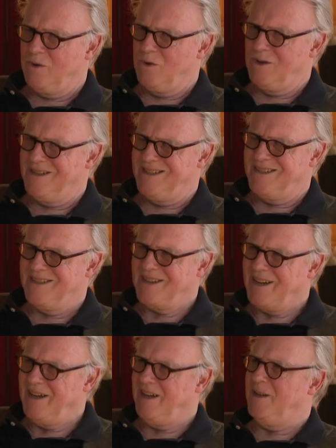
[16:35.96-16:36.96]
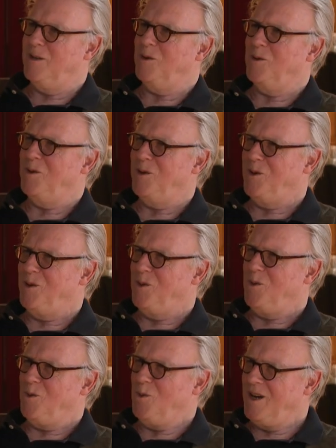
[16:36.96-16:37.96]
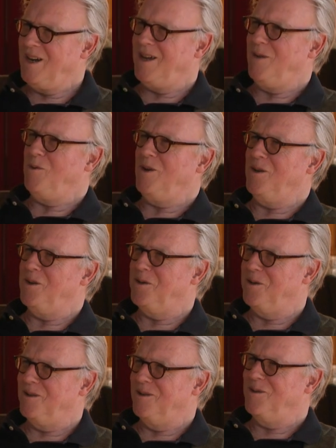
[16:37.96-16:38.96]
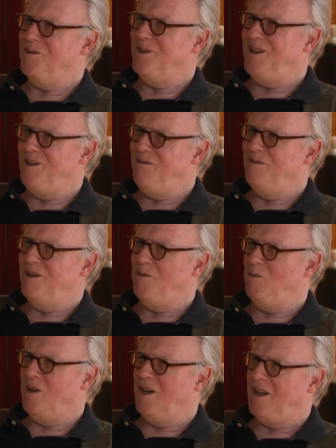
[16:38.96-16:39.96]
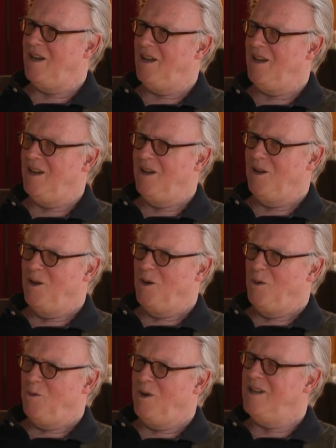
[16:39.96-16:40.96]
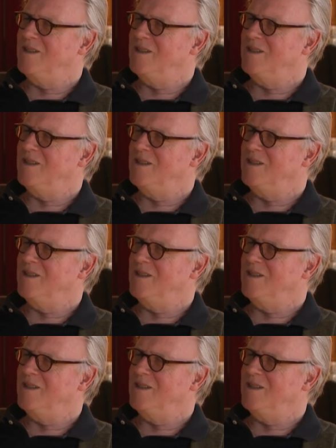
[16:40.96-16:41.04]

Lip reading: could decide when I want to leave and when